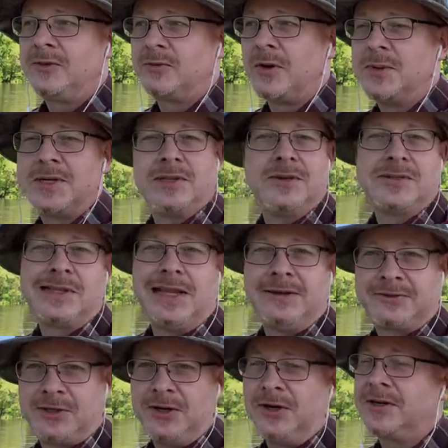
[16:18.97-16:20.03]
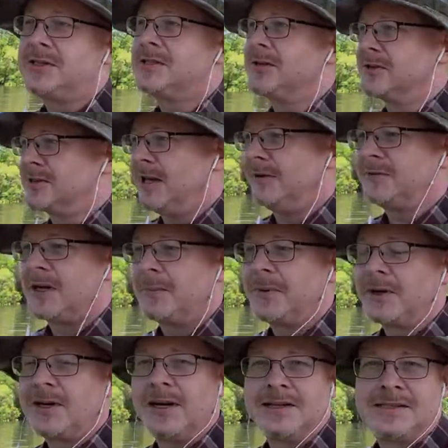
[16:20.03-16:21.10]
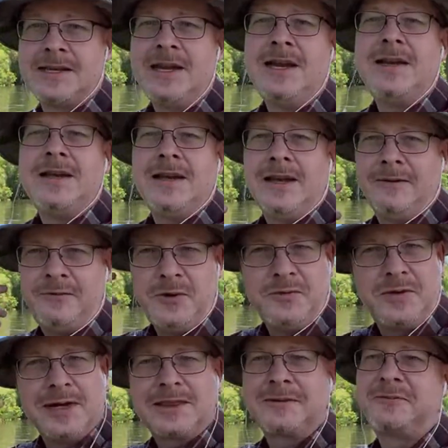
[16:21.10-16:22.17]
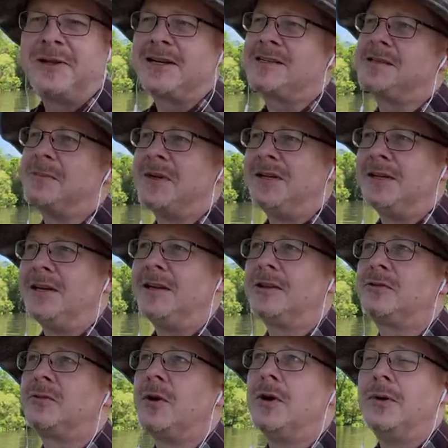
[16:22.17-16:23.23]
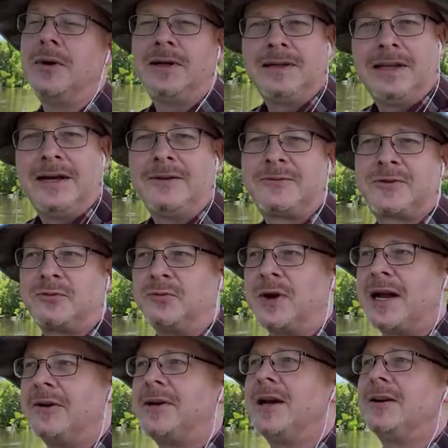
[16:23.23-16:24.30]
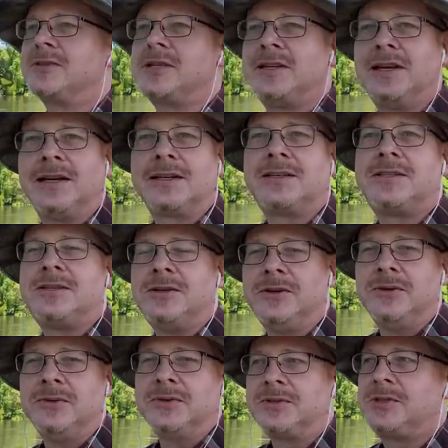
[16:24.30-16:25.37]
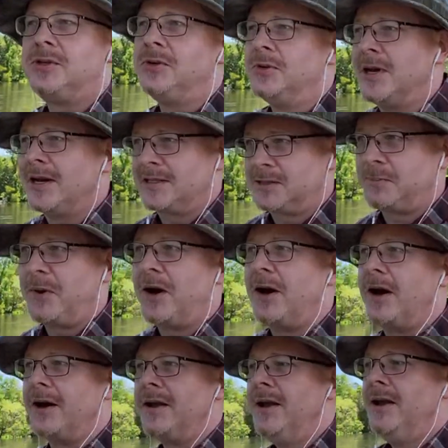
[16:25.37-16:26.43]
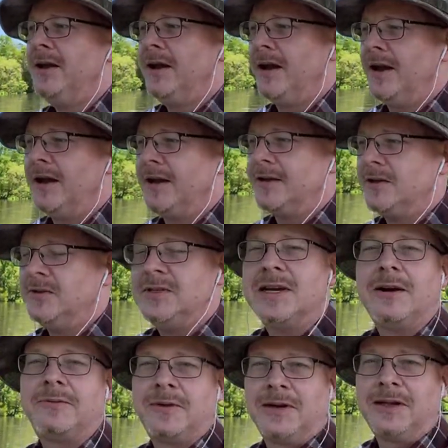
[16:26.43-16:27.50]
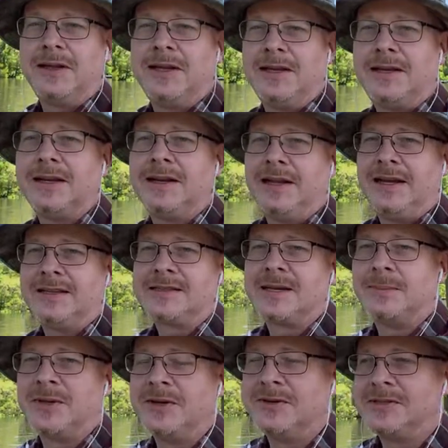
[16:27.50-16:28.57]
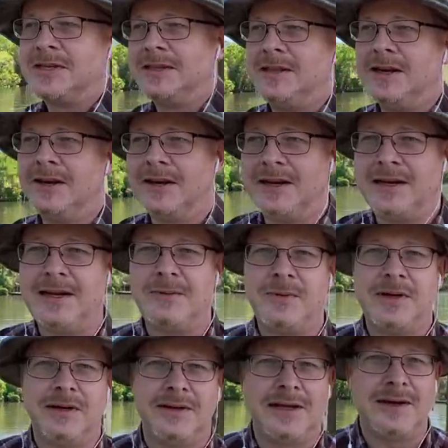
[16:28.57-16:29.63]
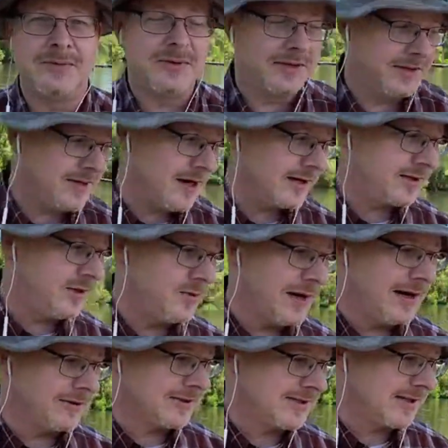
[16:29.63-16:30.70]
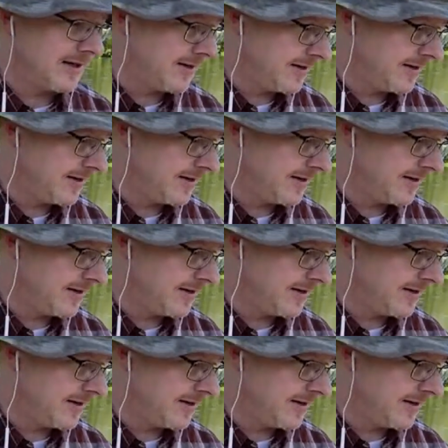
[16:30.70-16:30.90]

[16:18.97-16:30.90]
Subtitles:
throwing those left hooks, those left uppercuts, if you've got the flexibility to throw a left roundhouse kick to that spot, you definitely can land some of those in there, and it will knock you out, son.